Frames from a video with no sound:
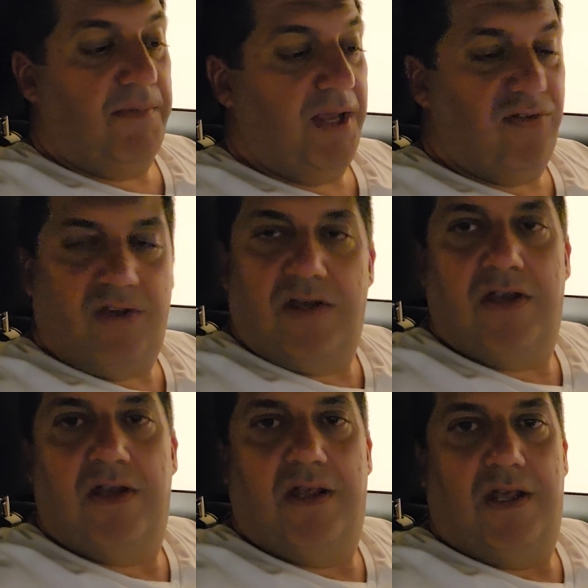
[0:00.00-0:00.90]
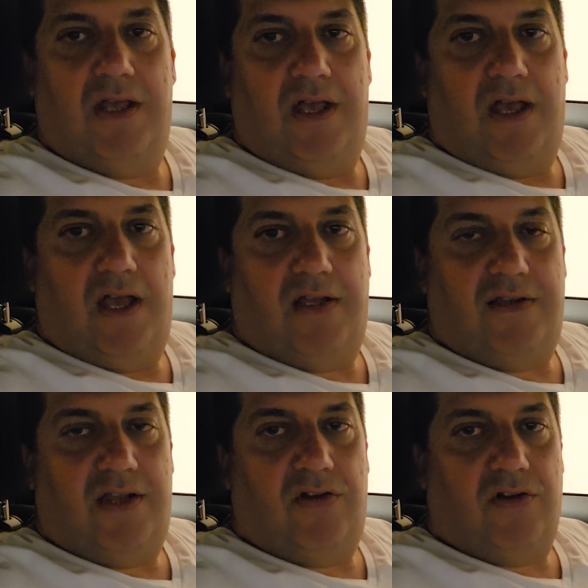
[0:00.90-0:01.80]
amazing. I
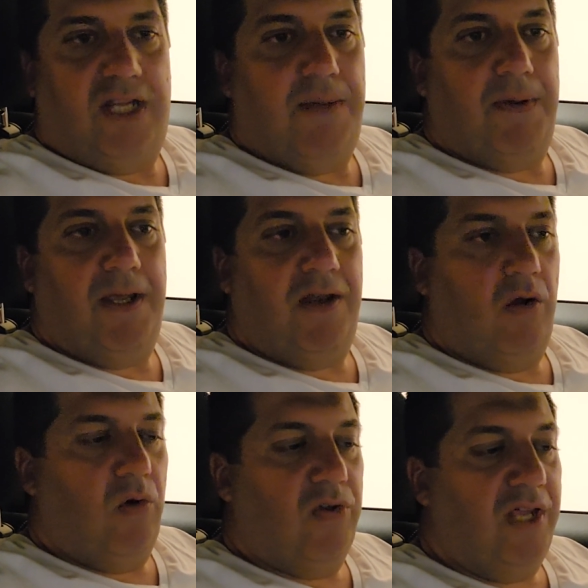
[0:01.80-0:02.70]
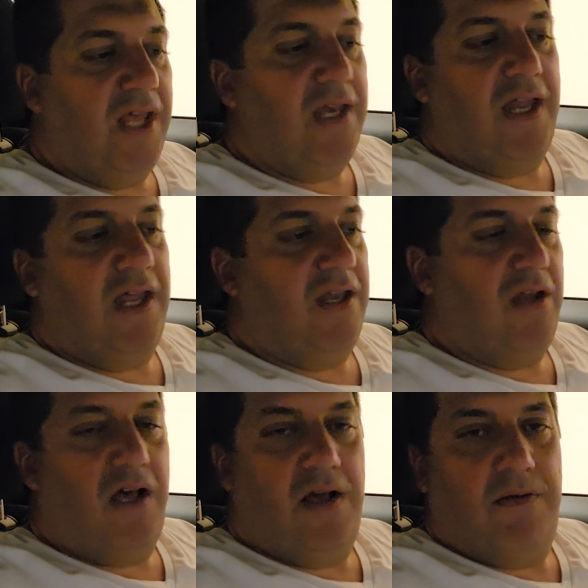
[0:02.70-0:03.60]
intend on keeping it and holding it, and